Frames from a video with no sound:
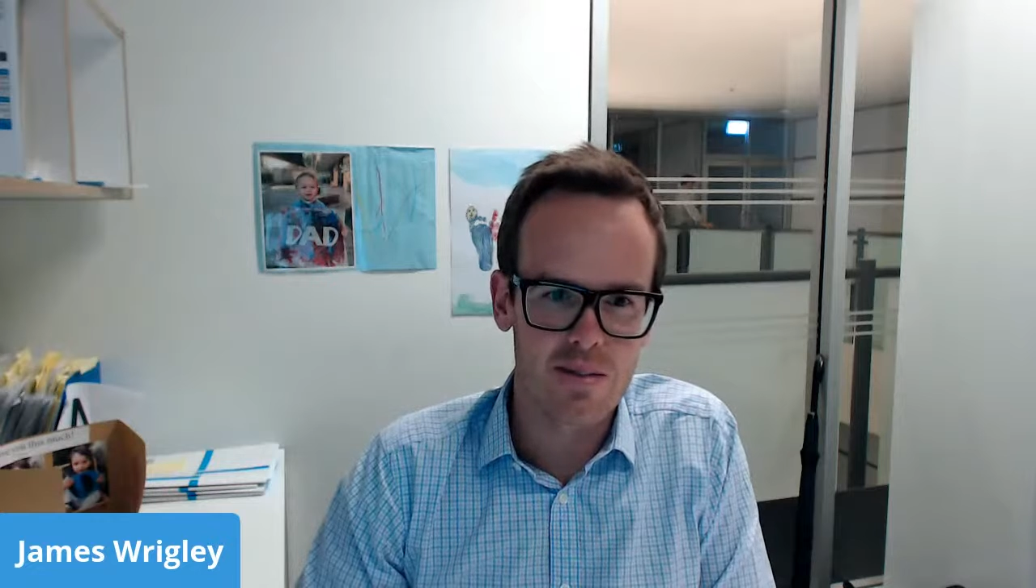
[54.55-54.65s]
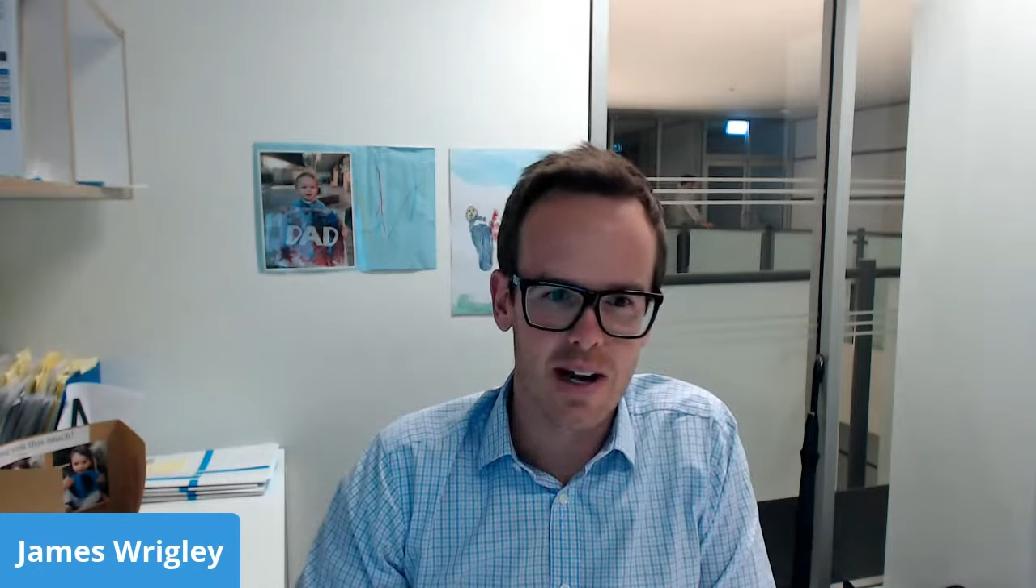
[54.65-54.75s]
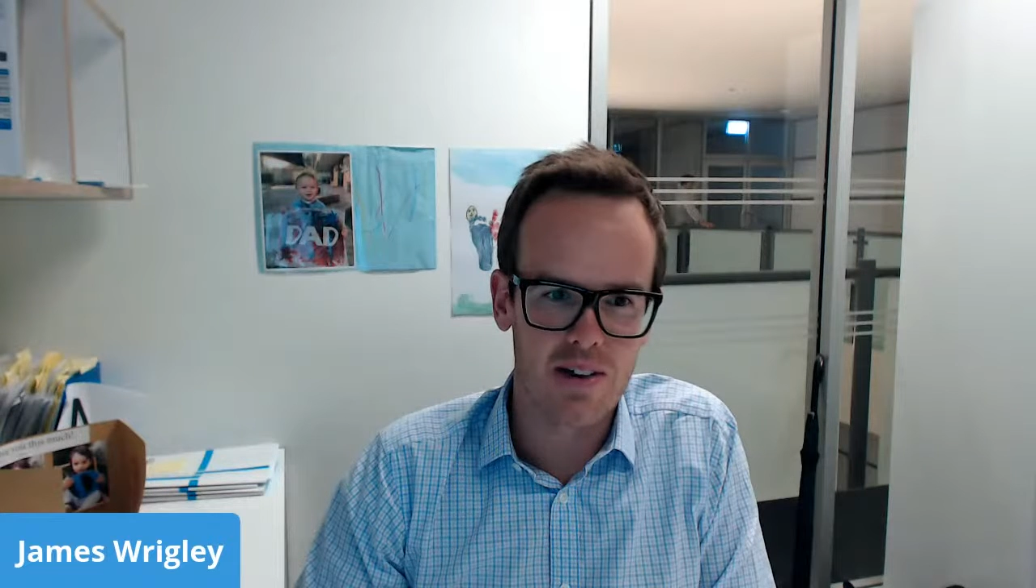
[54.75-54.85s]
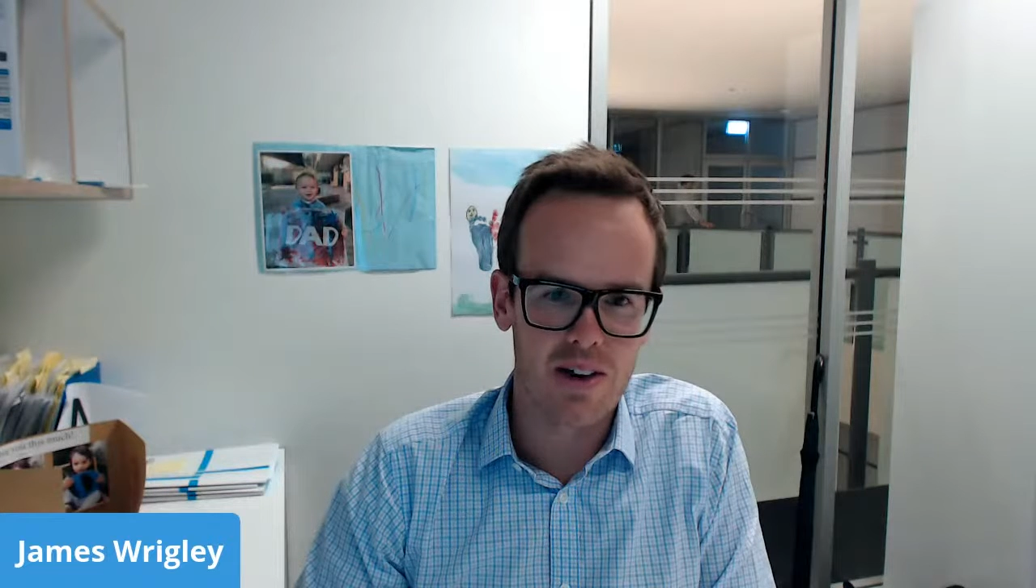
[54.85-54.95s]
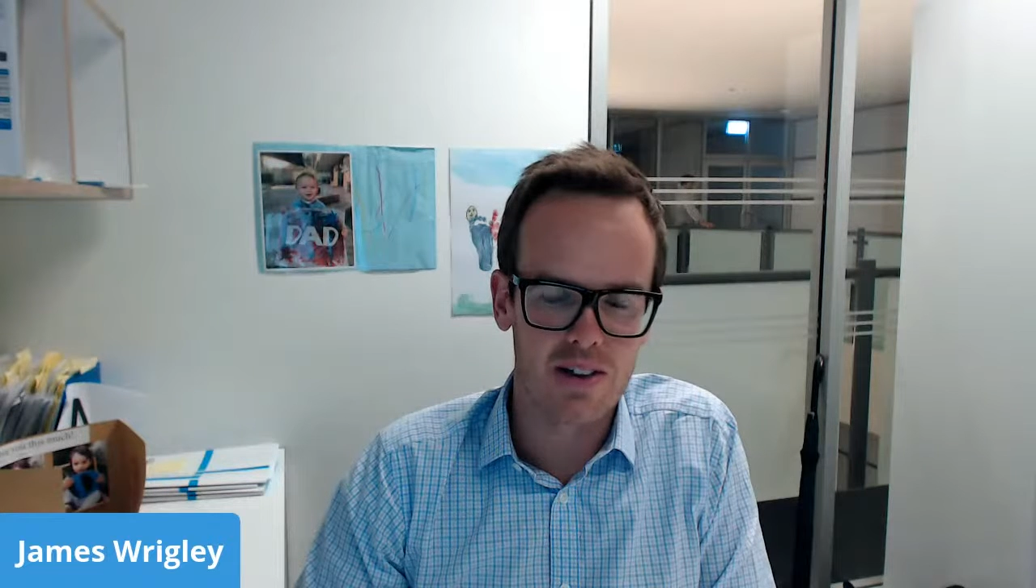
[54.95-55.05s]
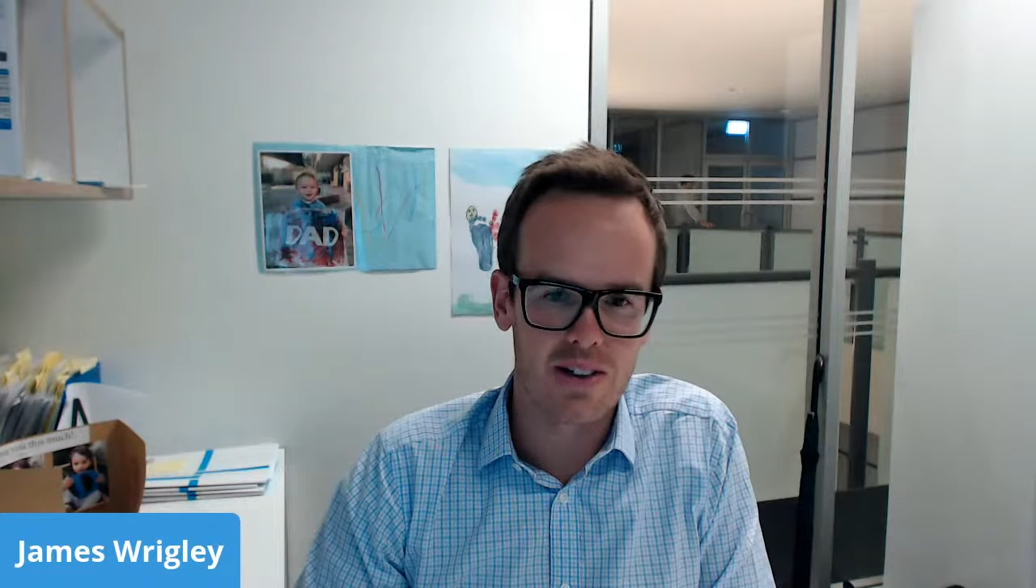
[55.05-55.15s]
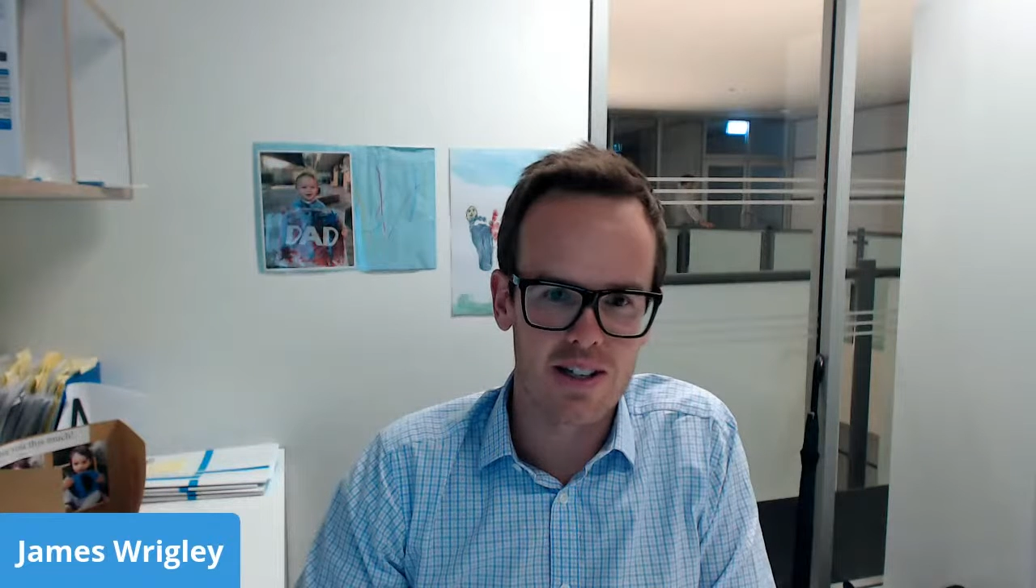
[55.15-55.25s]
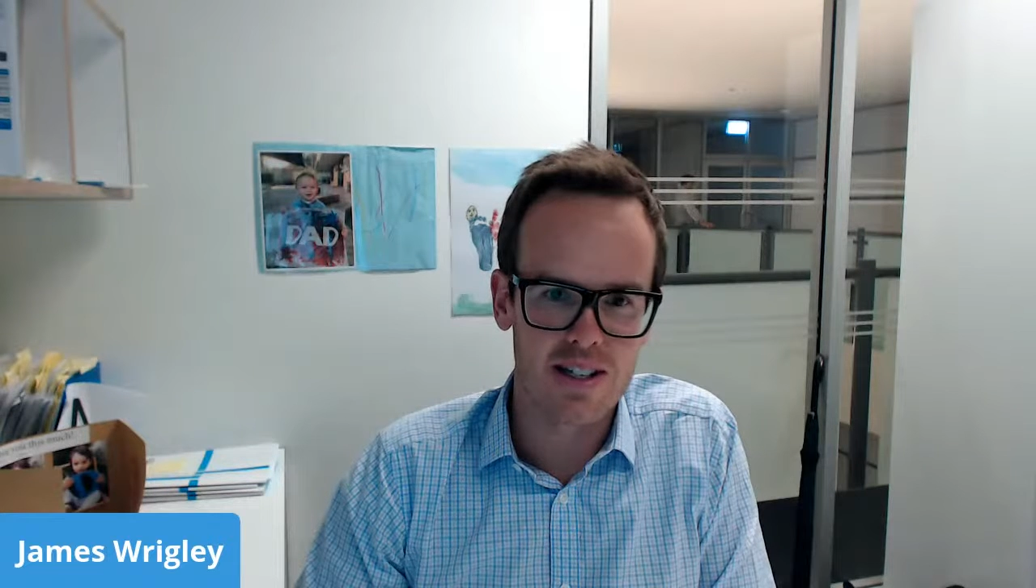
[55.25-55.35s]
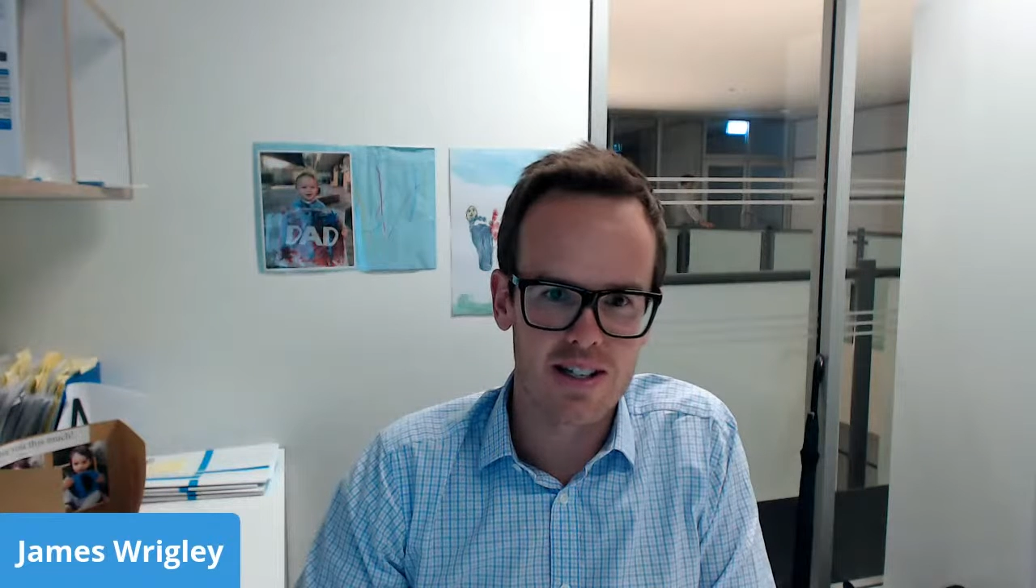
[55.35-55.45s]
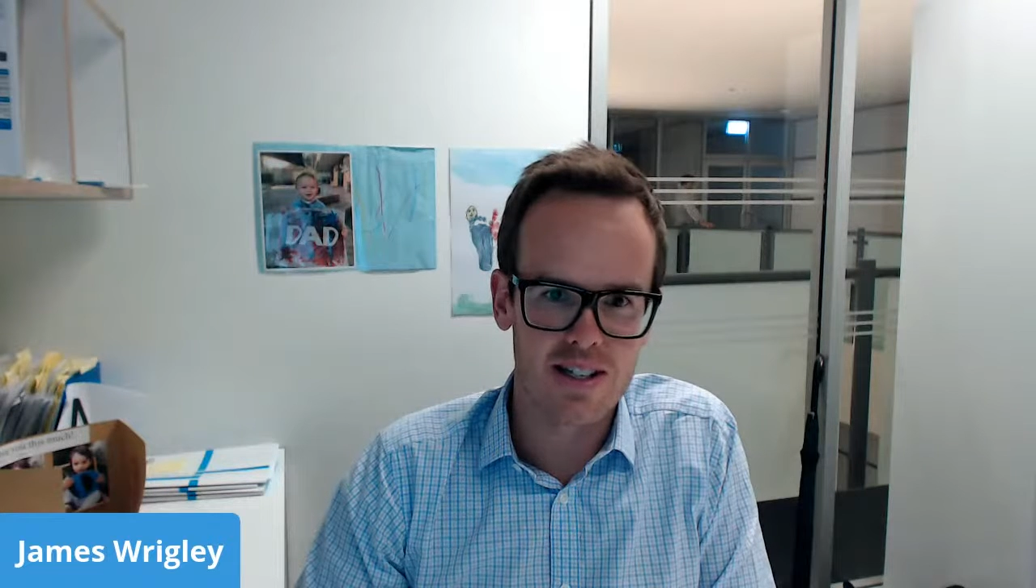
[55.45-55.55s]
background on
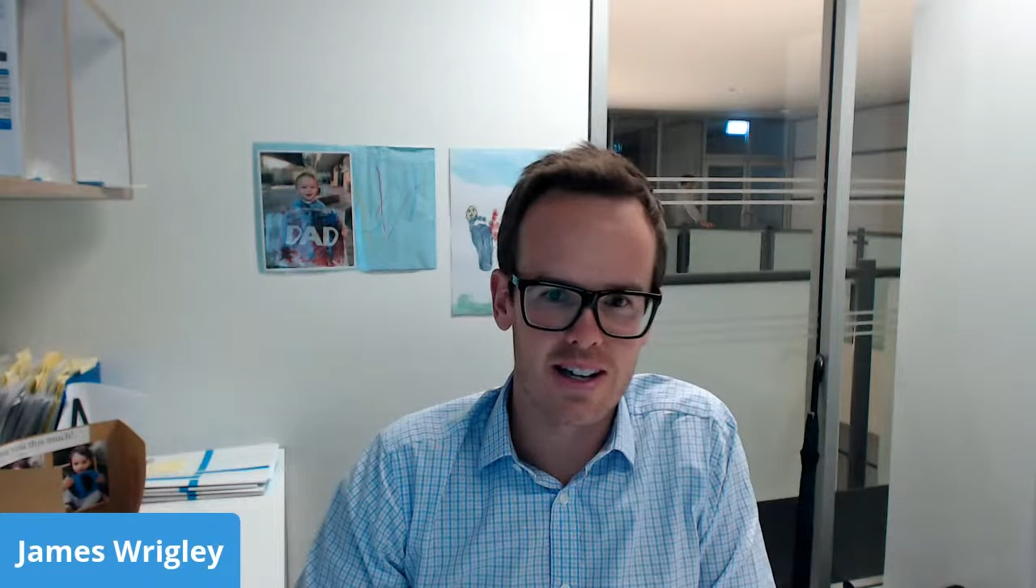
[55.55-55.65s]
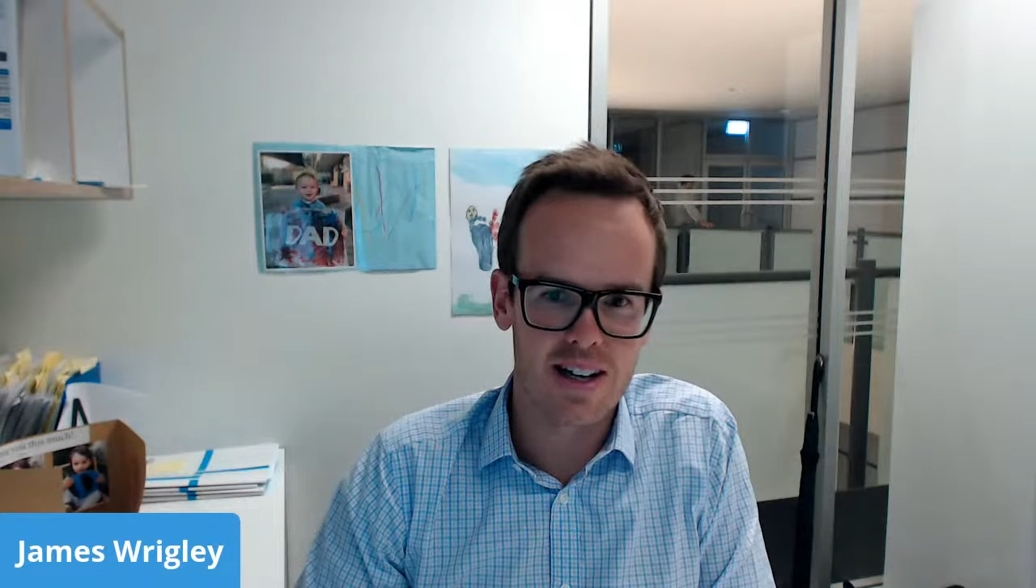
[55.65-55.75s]
this.